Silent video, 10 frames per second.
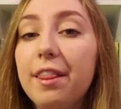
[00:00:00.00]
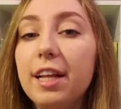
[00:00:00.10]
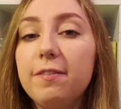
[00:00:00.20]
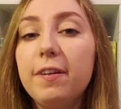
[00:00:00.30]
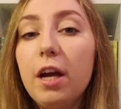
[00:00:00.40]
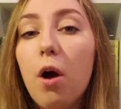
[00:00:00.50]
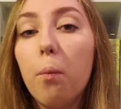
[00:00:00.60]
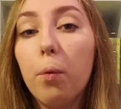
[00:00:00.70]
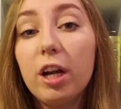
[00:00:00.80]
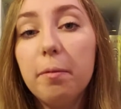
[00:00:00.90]
In this video,
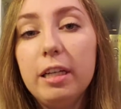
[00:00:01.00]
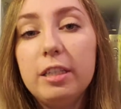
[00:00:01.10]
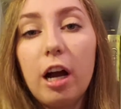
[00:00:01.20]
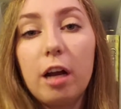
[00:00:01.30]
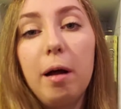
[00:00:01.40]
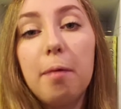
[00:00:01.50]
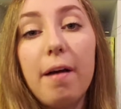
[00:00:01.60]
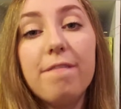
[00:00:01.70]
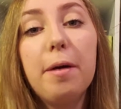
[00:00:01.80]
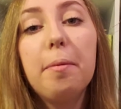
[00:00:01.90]
we're going to be talking about
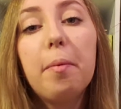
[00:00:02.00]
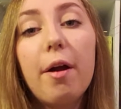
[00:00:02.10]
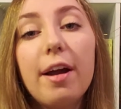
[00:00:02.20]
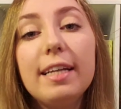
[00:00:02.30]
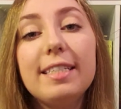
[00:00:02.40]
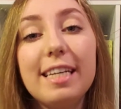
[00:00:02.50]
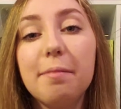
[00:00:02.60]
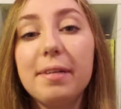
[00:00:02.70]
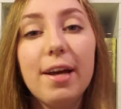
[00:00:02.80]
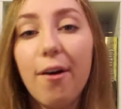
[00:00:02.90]
my February
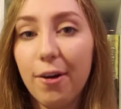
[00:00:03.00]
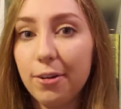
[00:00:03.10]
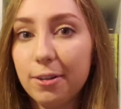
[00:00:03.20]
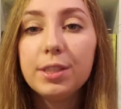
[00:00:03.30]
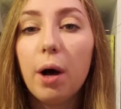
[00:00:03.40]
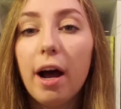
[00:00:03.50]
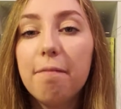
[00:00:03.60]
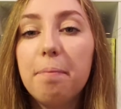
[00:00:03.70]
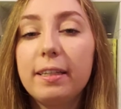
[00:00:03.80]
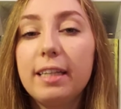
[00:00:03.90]
TBR. So I
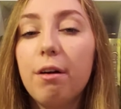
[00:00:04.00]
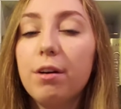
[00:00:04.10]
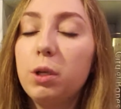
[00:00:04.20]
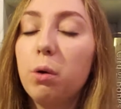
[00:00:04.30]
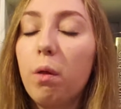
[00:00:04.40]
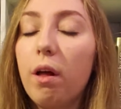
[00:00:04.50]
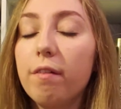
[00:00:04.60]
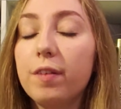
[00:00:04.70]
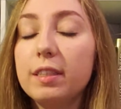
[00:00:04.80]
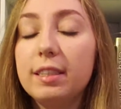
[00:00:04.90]
have picked out a total
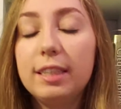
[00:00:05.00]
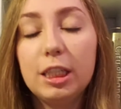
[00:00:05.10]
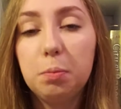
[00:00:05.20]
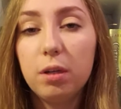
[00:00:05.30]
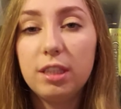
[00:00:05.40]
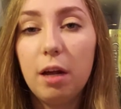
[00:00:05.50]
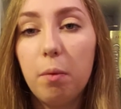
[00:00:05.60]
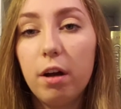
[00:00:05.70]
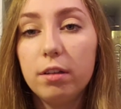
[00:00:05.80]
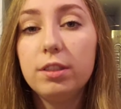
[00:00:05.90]
of six books that I
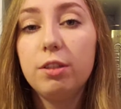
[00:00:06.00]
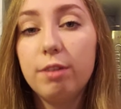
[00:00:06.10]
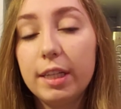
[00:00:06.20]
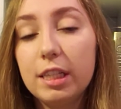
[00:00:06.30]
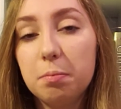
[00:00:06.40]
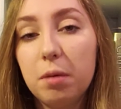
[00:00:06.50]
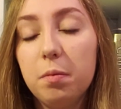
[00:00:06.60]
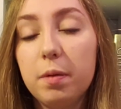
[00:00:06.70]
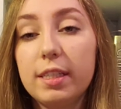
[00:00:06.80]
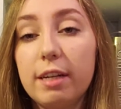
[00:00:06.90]
want to read this
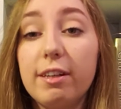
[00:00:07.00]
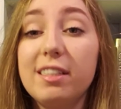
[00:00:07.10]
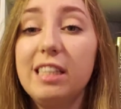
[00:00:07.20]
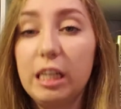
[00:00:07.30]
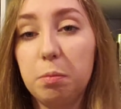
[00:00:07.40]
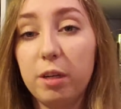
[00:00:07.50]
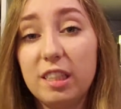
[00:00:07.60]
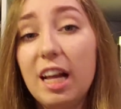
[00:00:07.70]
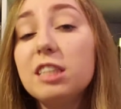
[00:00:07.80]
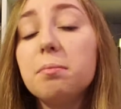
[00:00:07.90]
month because I read six
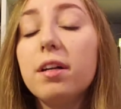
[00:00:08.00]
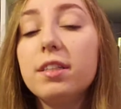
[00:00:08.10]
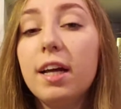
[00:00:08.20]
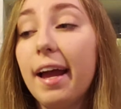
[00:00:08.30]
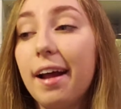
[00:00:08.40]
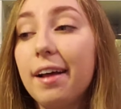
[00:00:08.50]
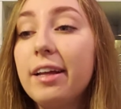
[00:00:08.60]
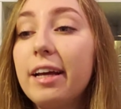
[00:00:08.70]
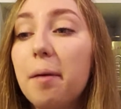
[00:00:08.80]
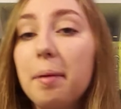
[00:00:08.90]
books last month, and I
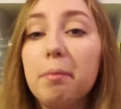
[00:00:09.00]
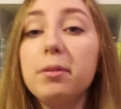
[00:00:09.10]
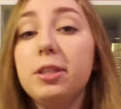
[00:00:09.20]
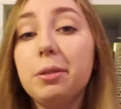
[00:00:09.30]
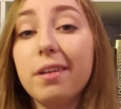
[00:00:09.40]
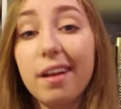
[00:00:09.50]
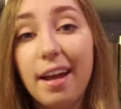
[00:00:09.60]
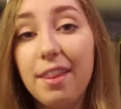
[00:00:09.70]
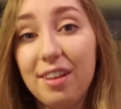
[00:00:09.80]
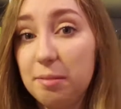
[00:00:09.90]
think I'll be able to do it
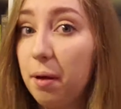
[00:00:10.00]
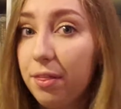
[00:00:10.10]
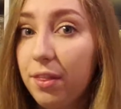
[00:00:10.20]
again this month.